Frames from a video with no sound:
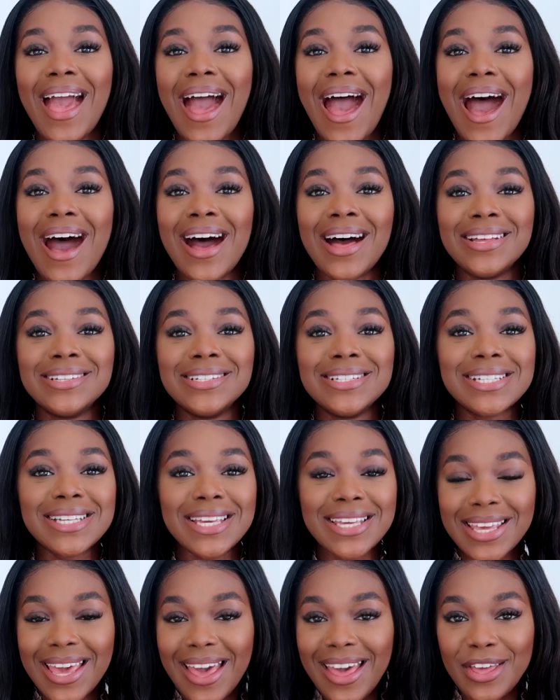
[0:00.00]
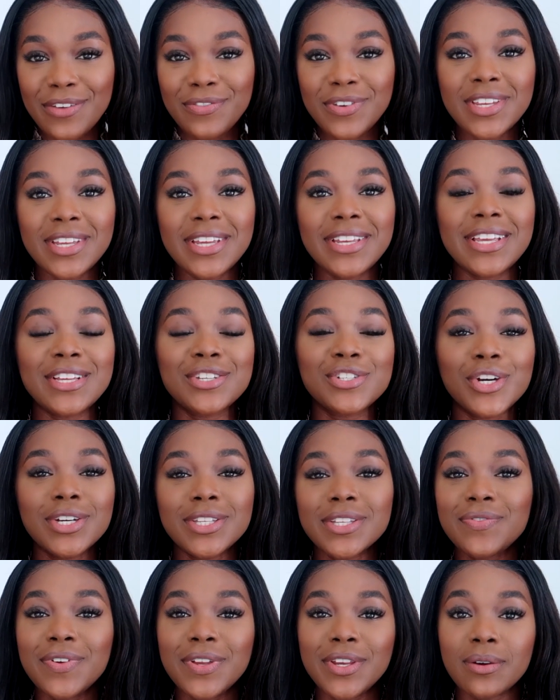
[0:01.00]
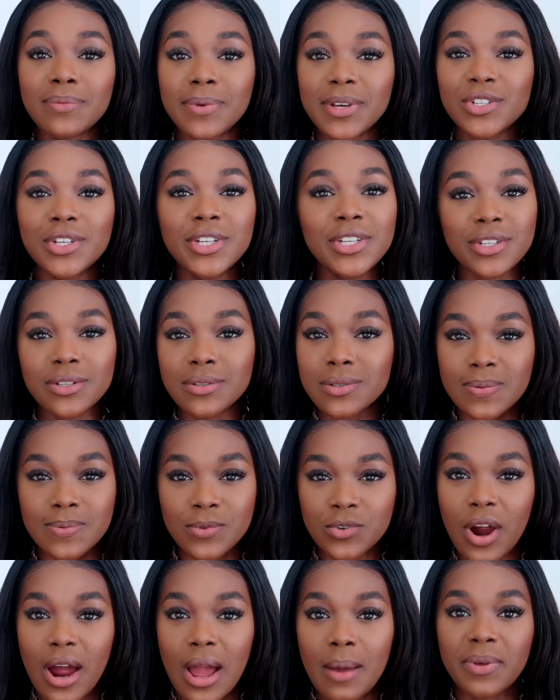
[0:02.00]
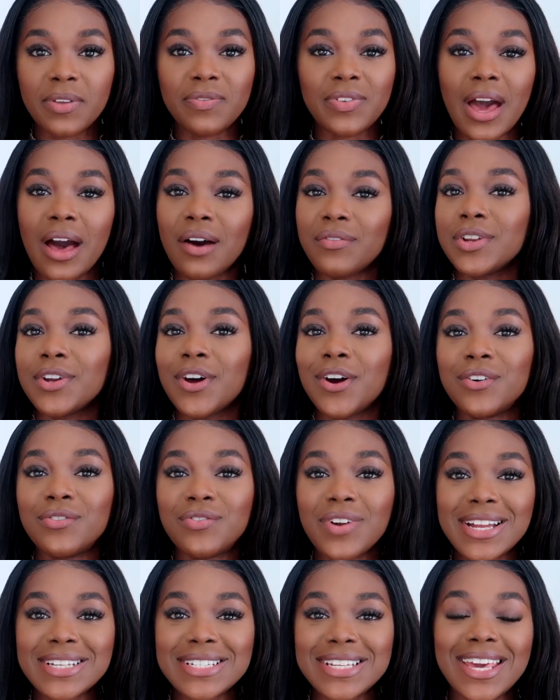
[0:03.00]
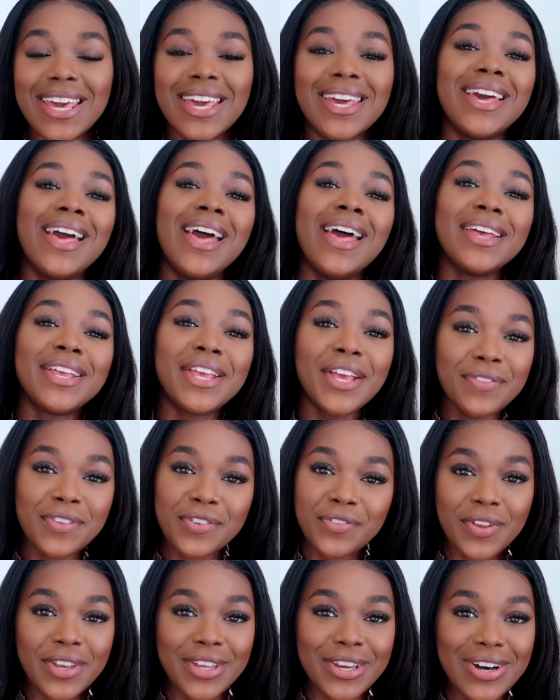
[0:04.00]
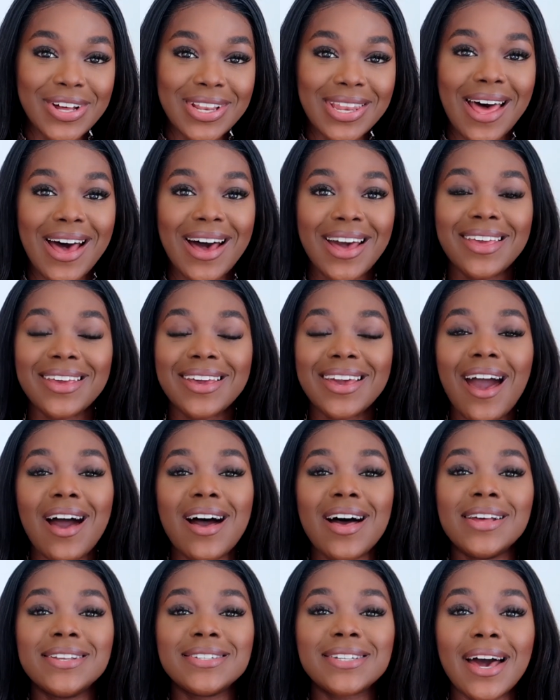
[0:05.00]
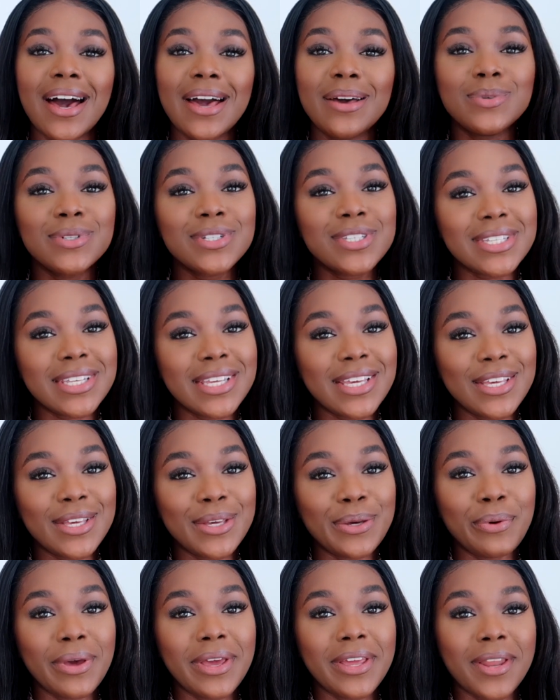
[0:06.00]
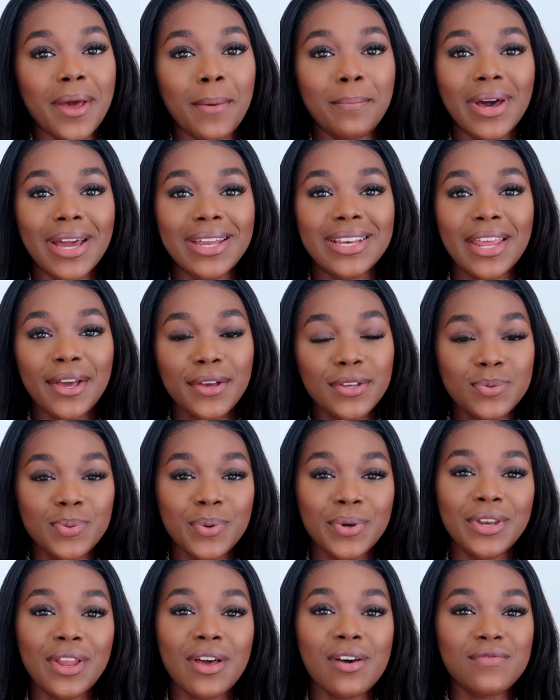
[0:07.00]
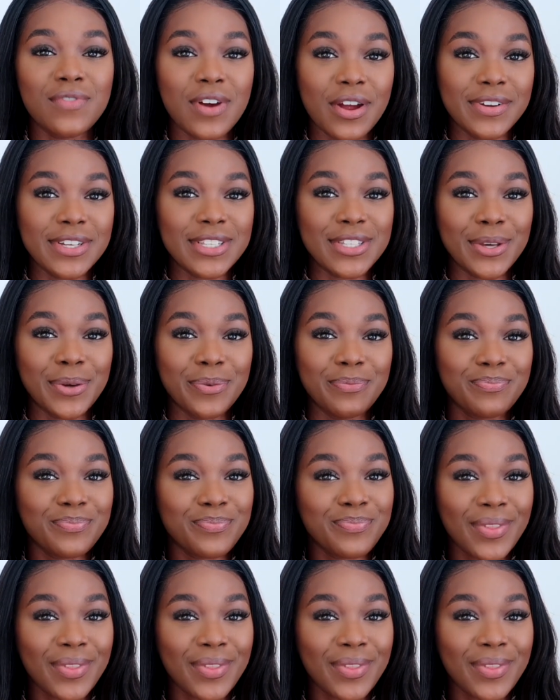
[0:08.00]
And yeah, if you did enjoy this video, make sure you do subscribe if you haven't already. Give this video a like, and I will see you in my next one very soon.